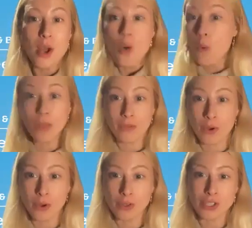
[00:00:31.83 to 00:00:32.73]
what they've
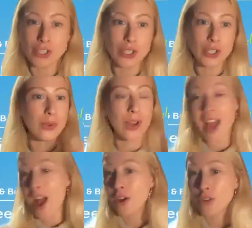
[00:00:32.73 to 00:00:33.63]
gone on to do,
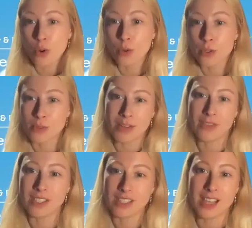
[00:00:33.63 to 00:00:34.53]
how the course has
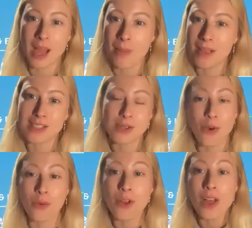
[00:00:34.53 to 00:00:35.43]
benefited them, and
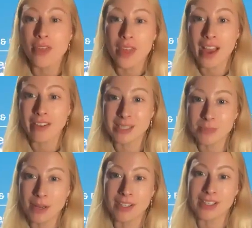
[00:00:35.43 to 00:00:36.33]
sort of their
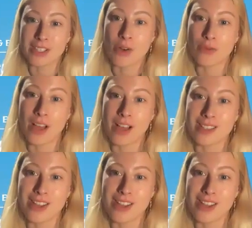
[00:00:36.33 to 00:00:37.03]
experience of that.